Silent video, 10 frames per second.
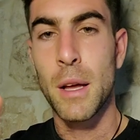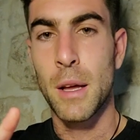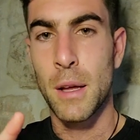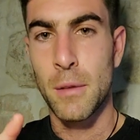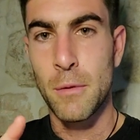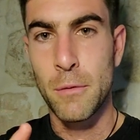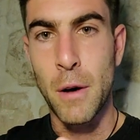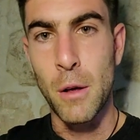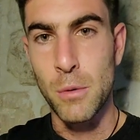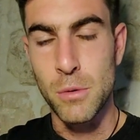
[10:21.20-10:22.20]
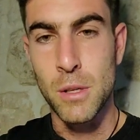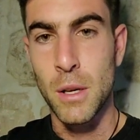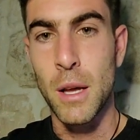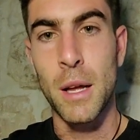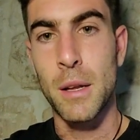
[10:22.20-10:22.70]
it follows
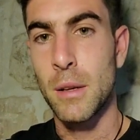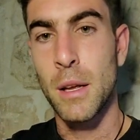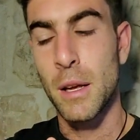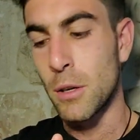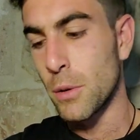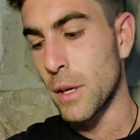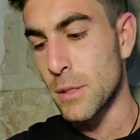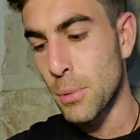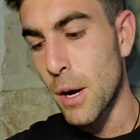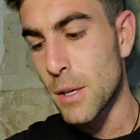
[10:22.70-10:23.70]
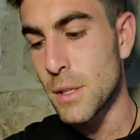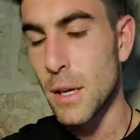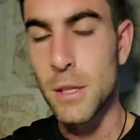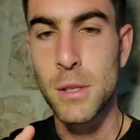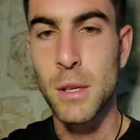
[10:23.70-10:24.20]
it and creates a
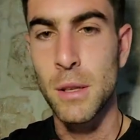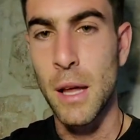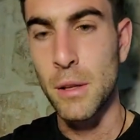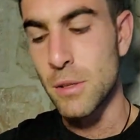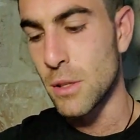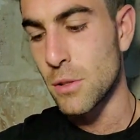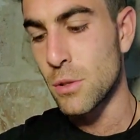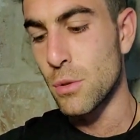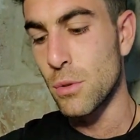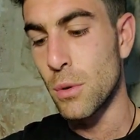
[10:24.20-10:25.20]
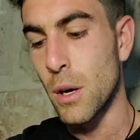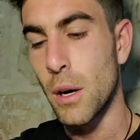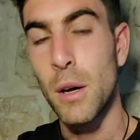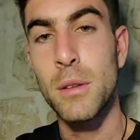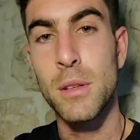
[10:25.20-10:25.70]
process that leads us
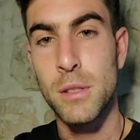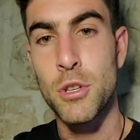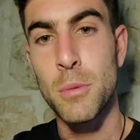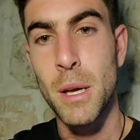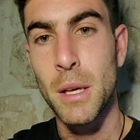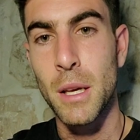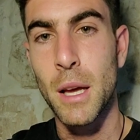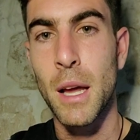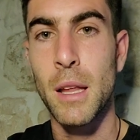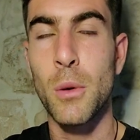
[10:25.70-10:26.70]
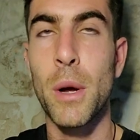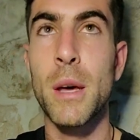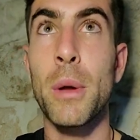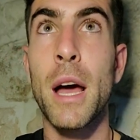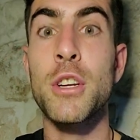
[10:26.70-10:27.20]
to decision making. And the way
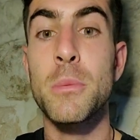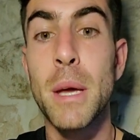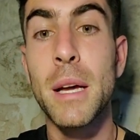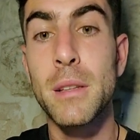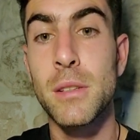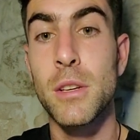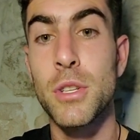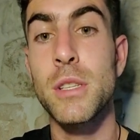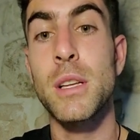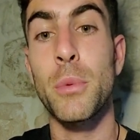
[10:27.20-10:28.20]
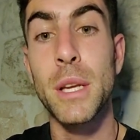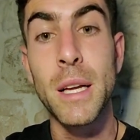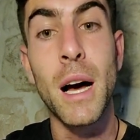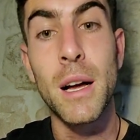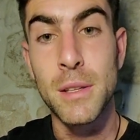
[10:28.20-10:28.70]
that we actually make a decision is that we need
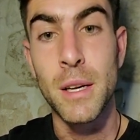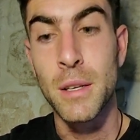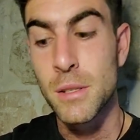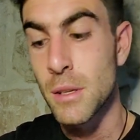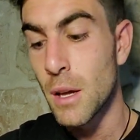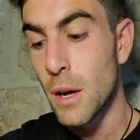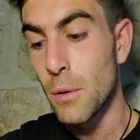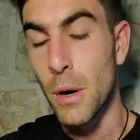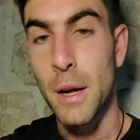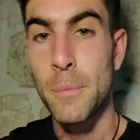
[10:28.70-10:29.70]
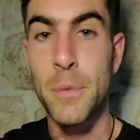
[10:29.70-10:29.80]
context, right?